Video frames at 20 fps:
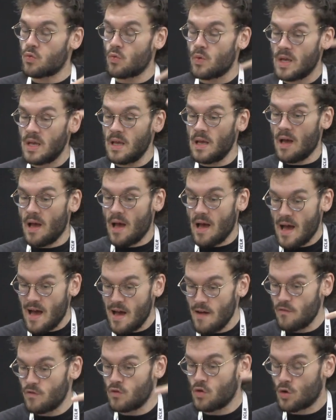we
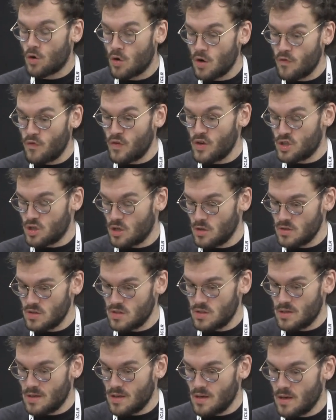have the
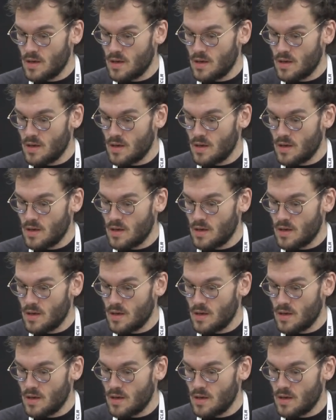coefficients